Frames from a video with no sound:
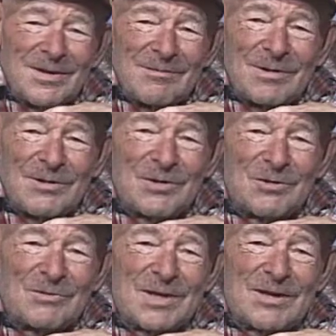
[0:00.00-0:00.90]
Well, just as
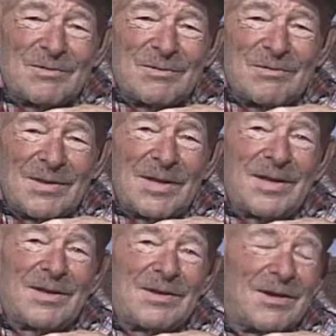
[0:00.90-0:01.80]
soon as
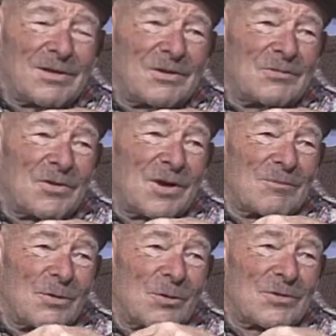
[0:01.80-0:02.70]
they got the
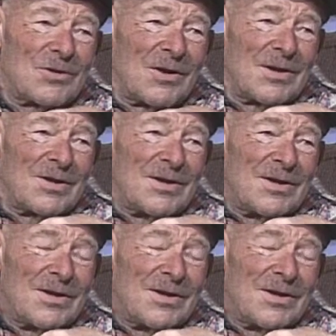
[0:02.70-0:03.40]
starting motor started,